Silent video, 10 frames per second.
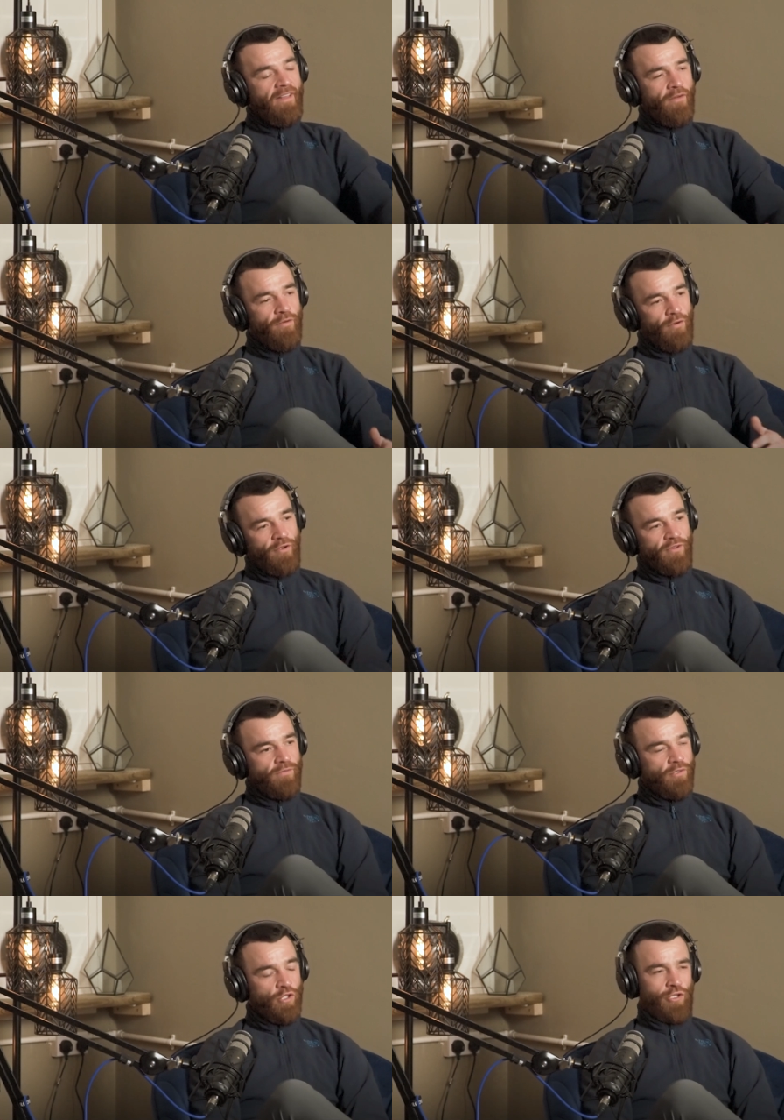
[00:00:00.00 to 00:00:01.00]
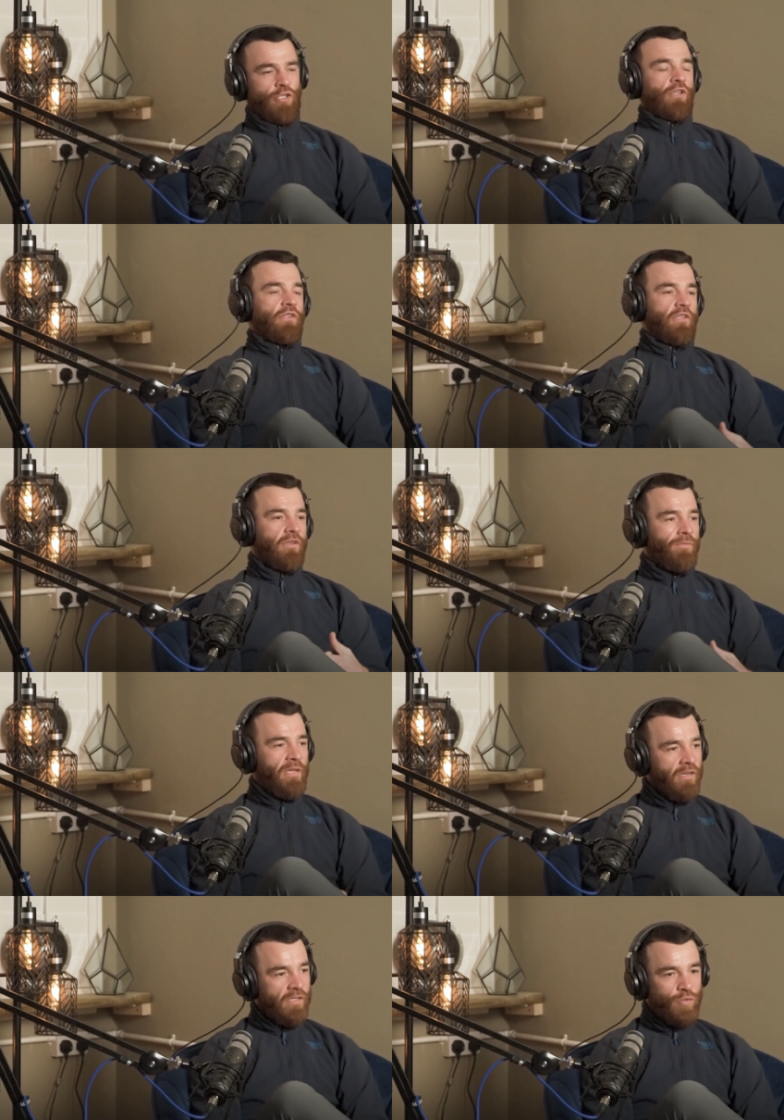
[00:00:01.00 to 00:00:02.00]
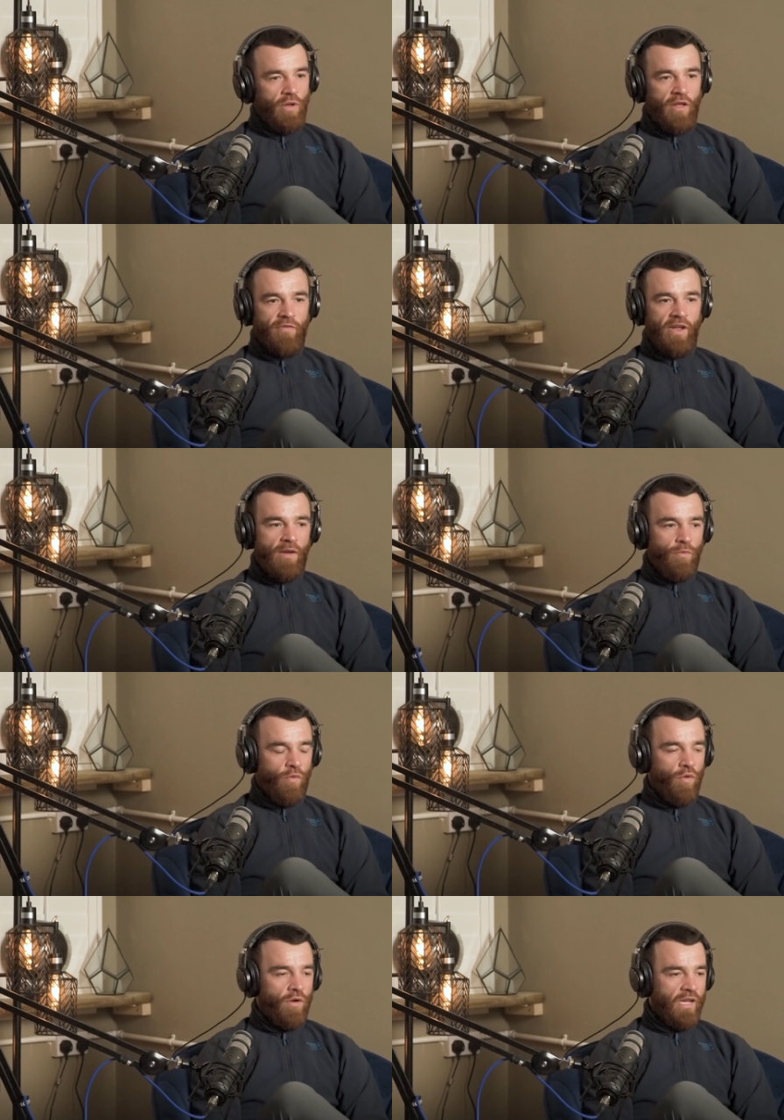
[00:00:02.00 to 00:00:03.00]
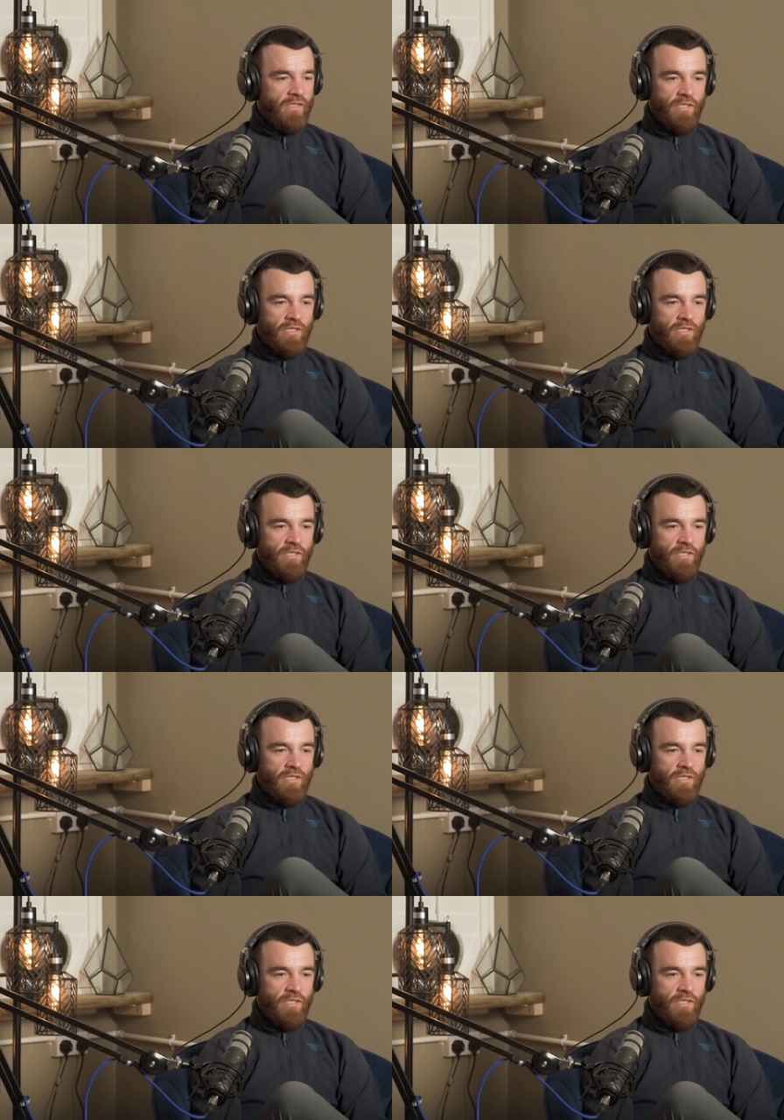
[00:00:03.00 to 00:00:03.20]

fucking, just, you're being in a 12-round war, lads,